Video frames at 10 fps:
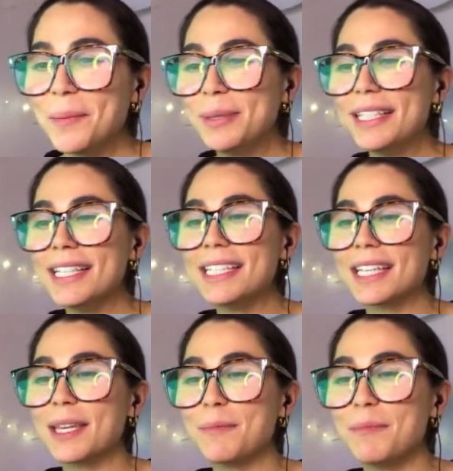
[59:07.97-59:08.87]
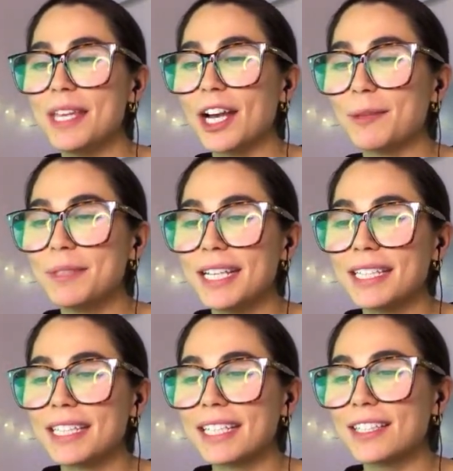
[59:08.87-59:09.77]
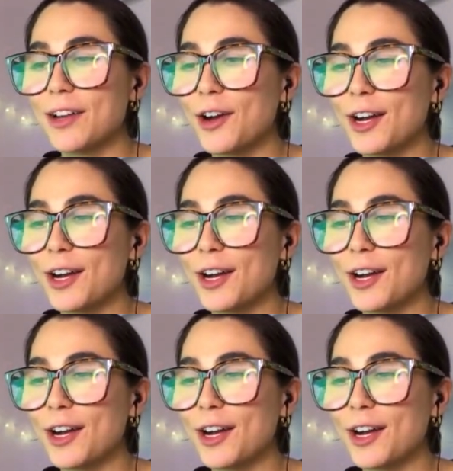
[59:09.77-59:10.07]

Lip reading: Please keep me updated